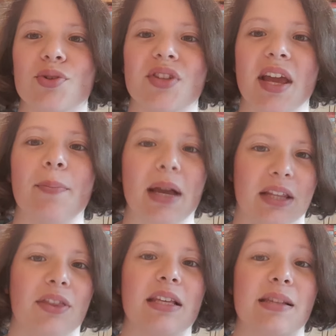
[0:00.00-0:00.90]
say
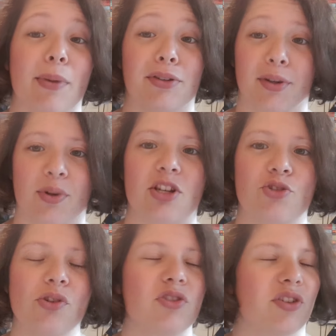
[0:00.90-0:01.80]
bad things about the Grisha
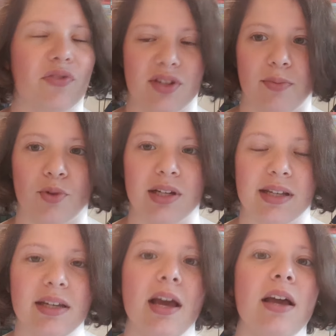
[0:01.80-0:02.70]
trilogy for some
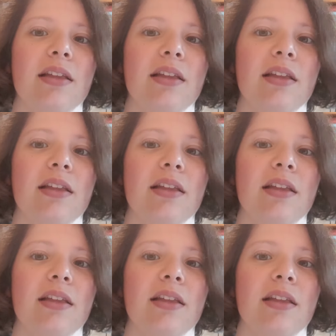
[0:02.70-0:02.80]
reason.